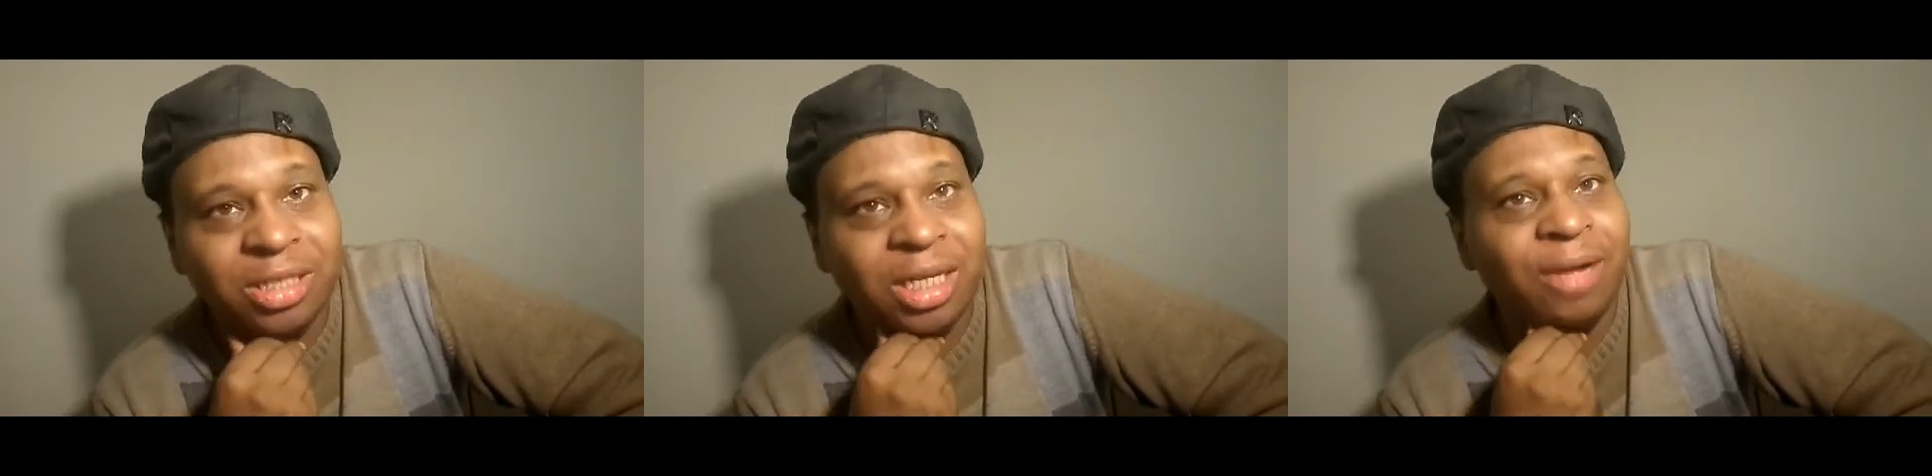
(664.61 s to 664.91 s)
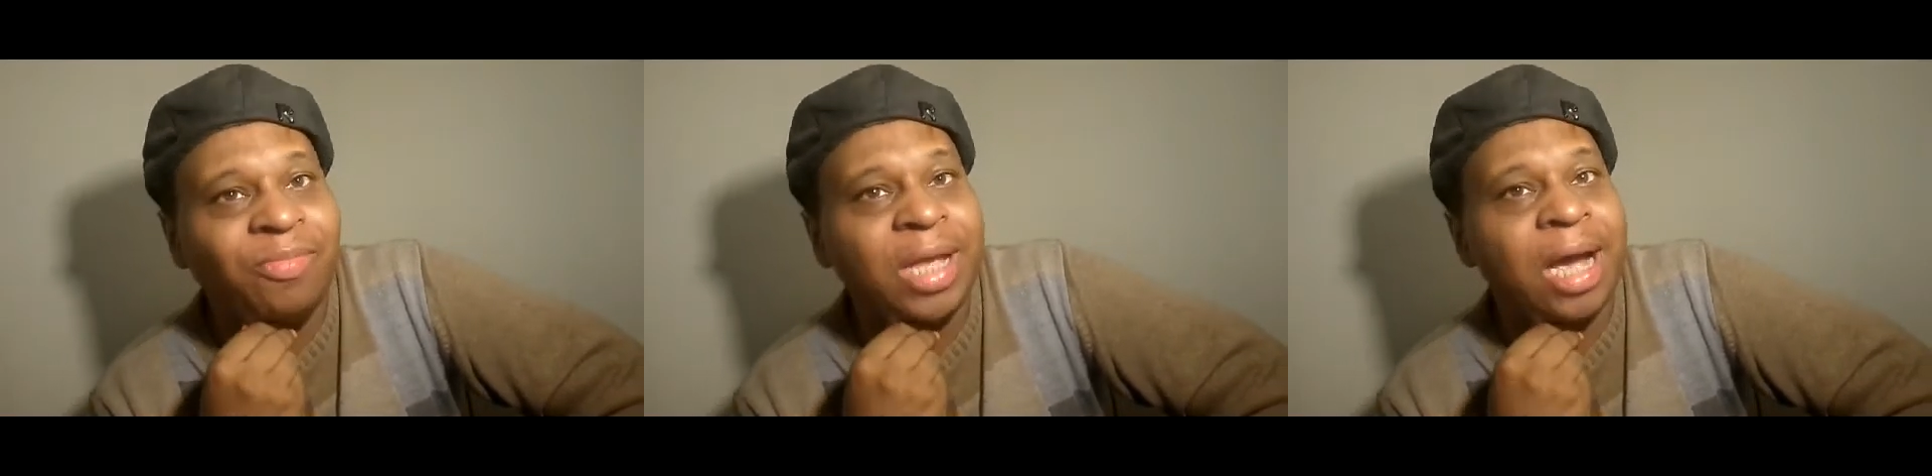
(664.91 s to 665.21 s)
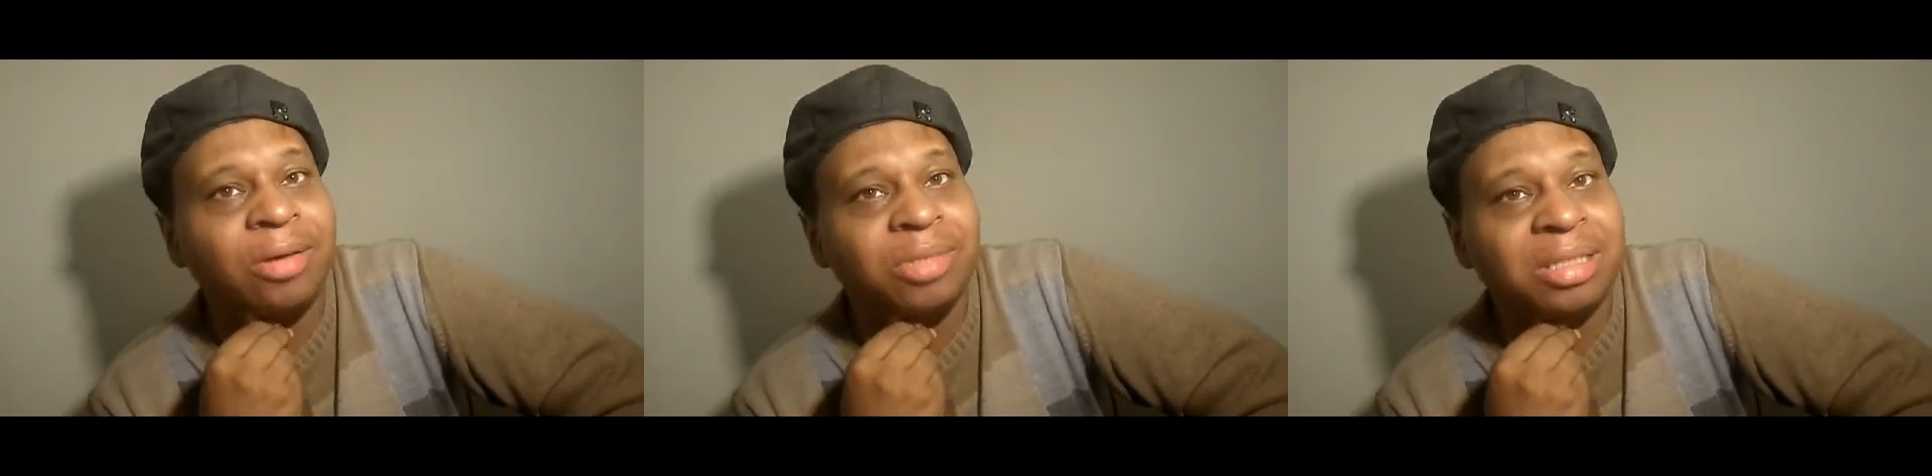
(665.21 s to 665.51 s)

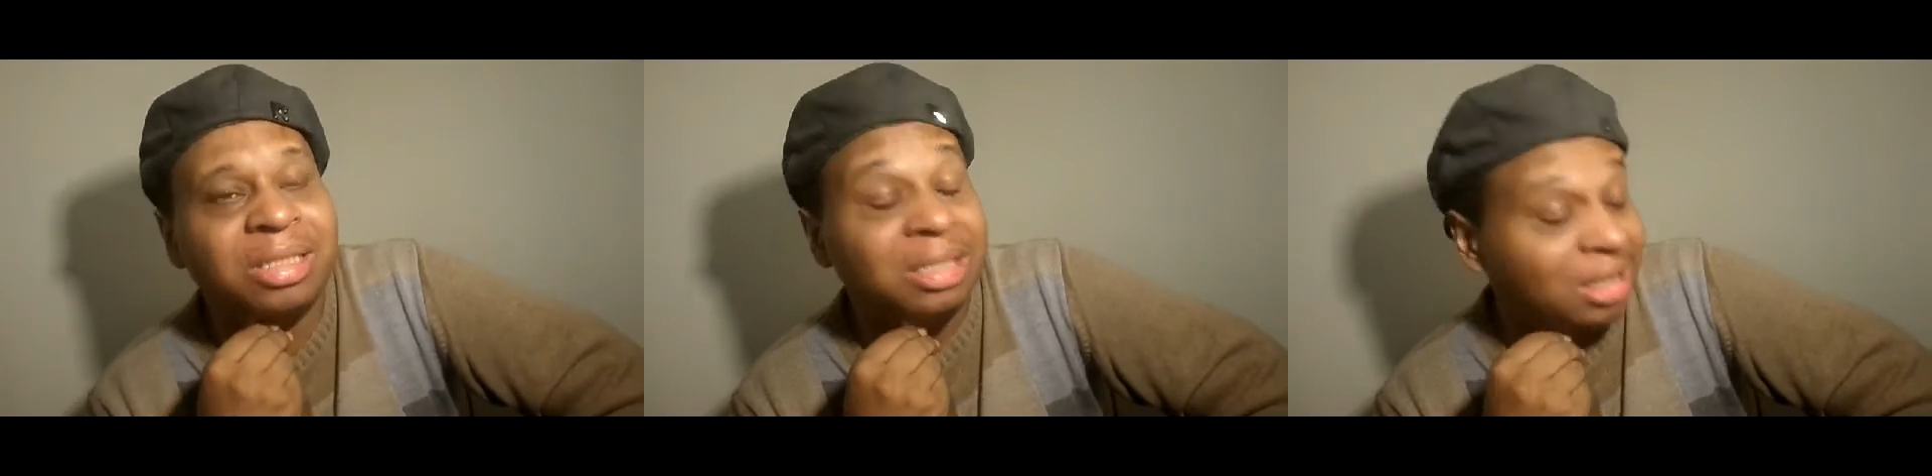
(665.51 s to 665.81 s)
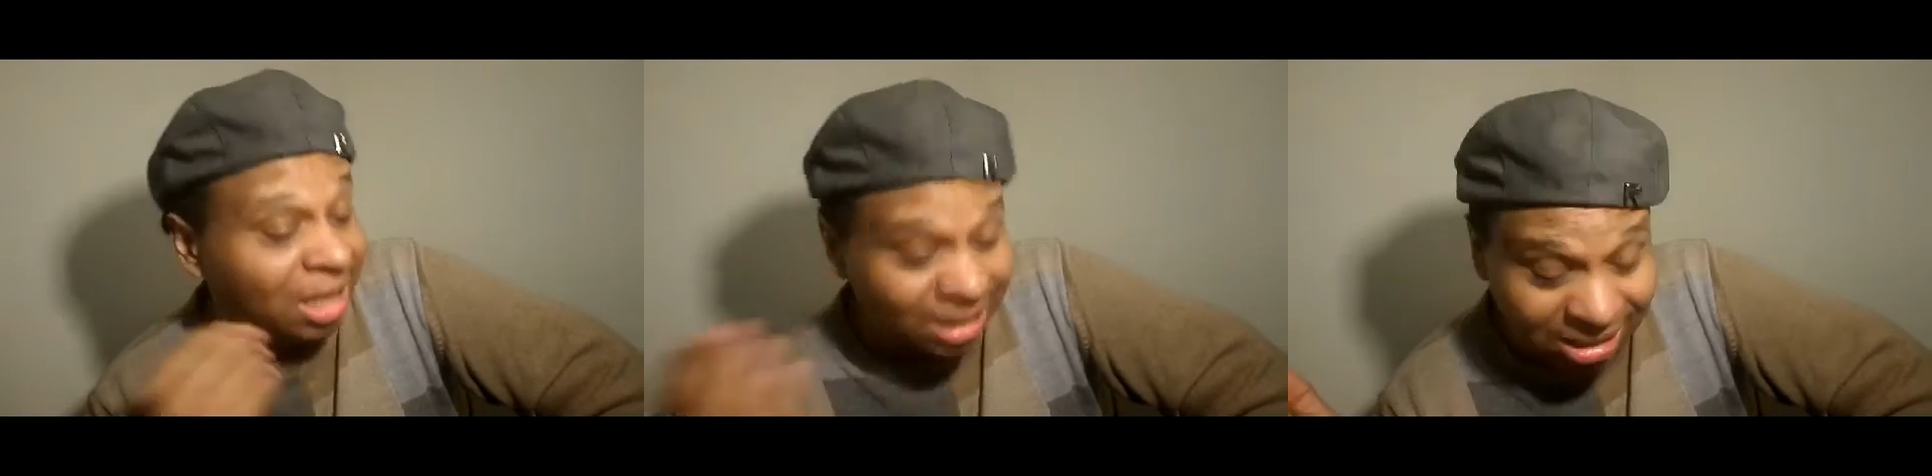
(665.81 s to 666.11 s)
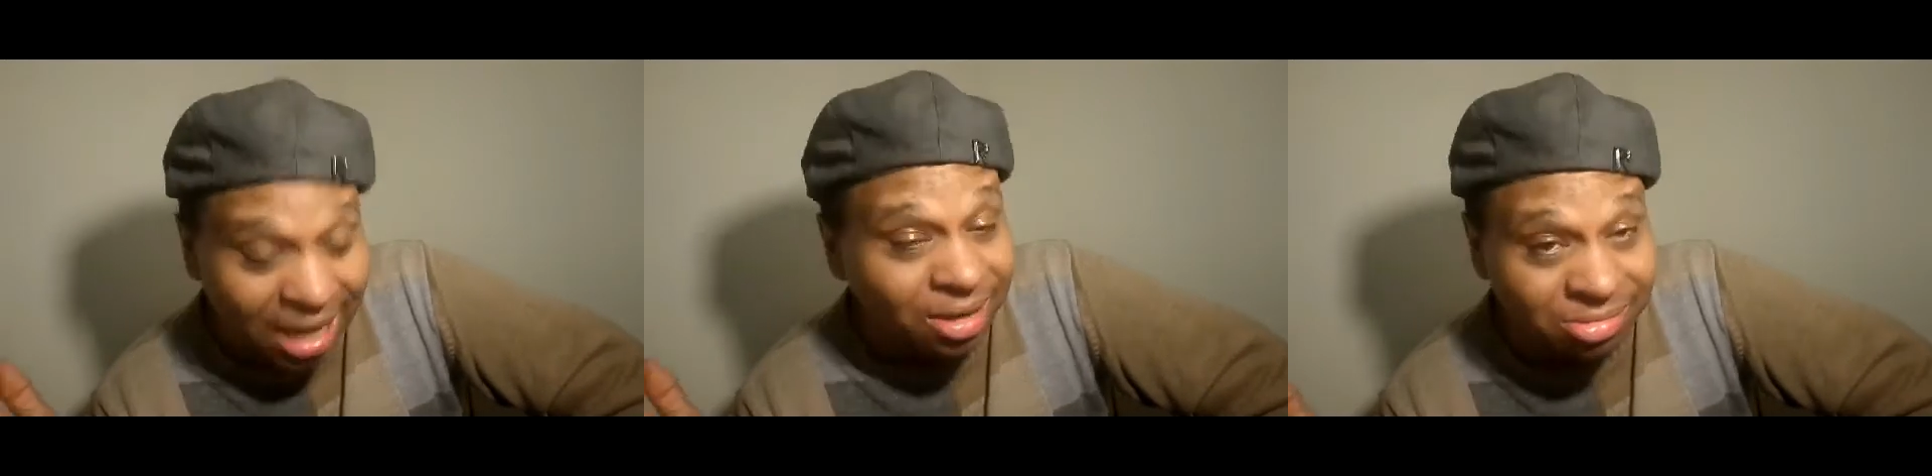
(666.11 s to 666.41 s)

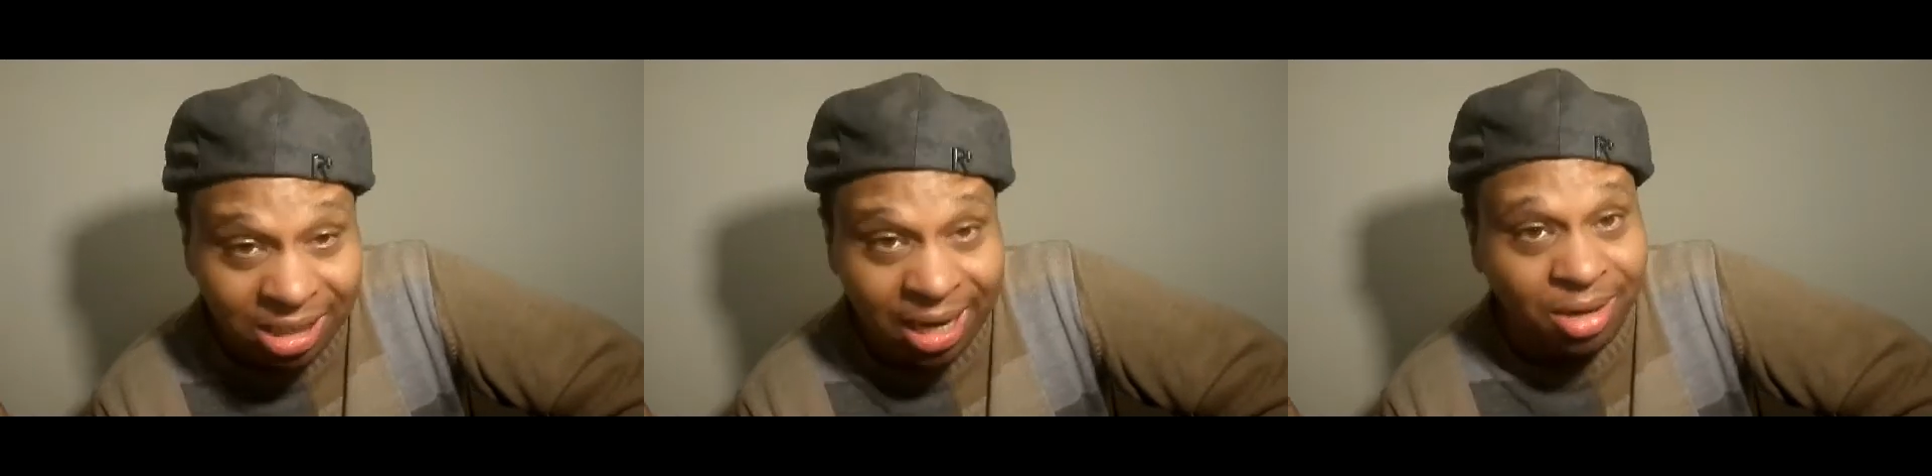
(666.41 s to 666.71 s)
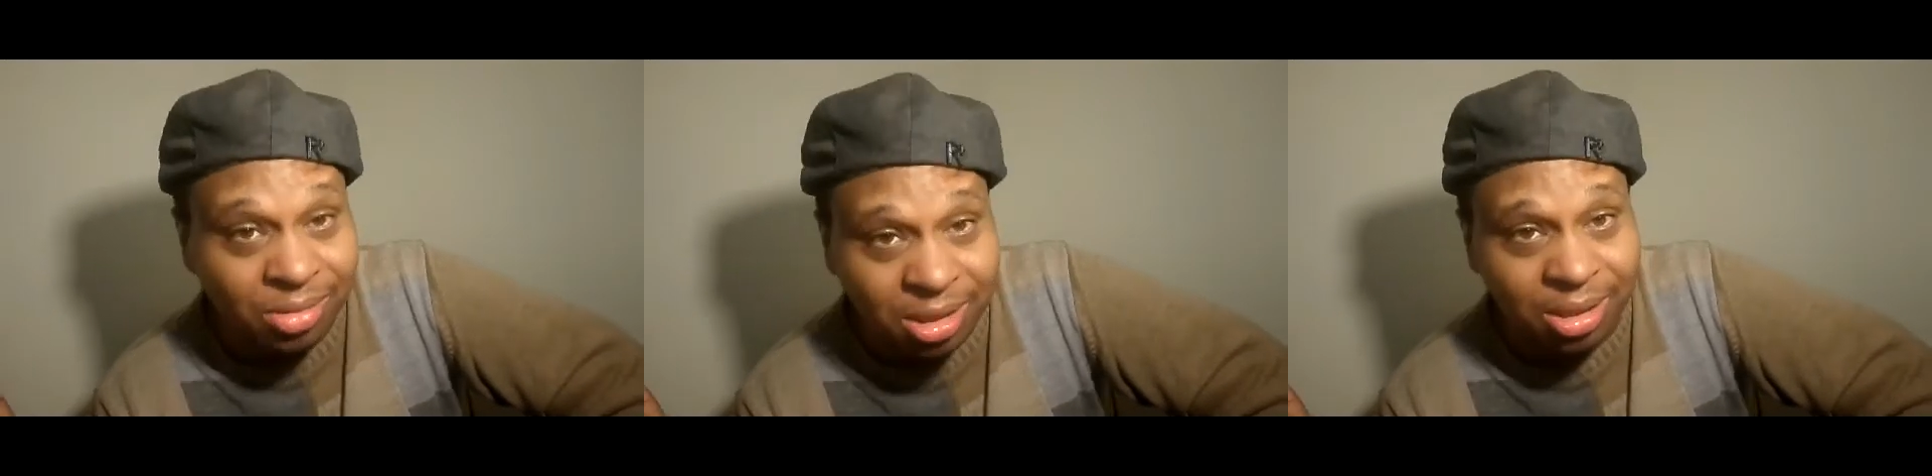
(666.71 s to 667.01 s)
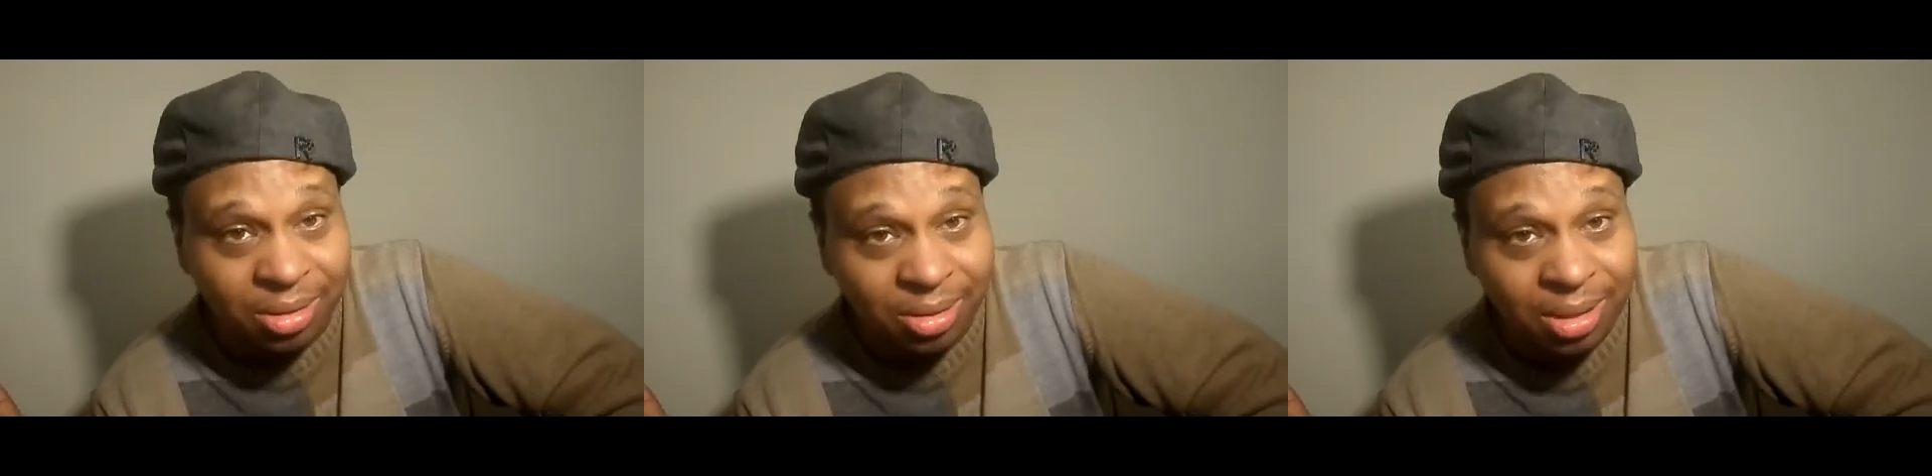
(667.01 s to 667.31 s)
sundown towns
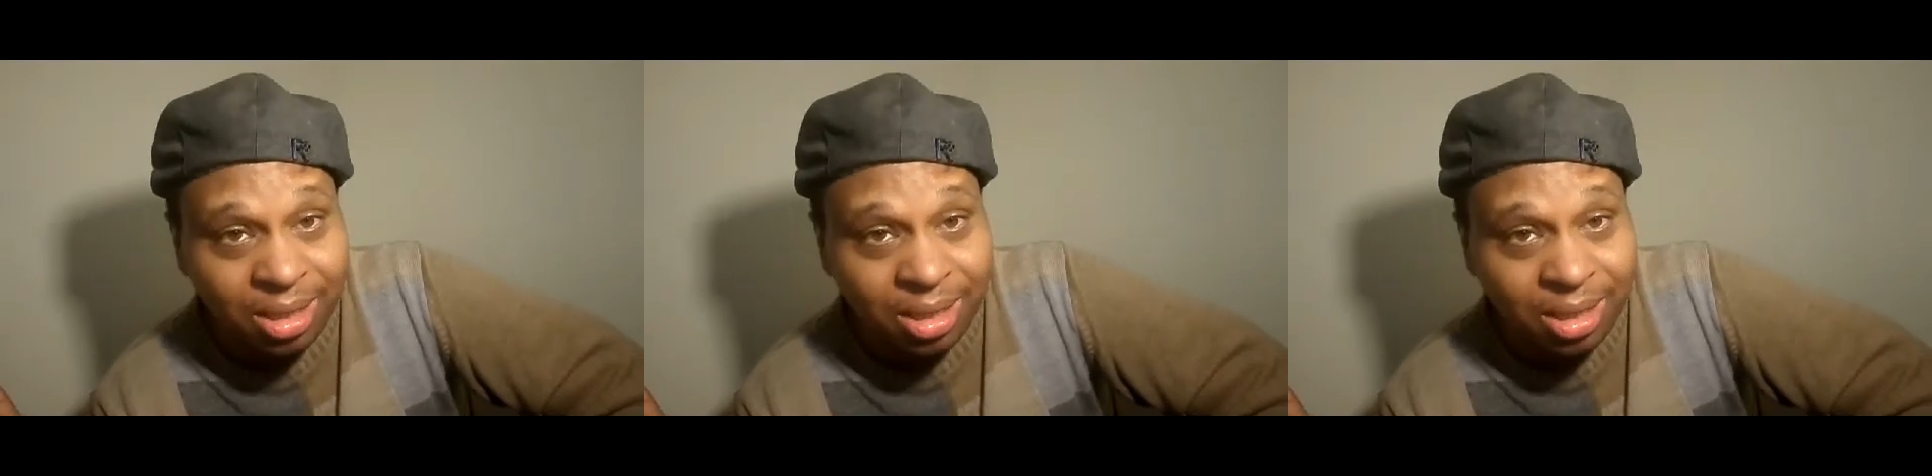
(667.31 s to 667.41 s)
here.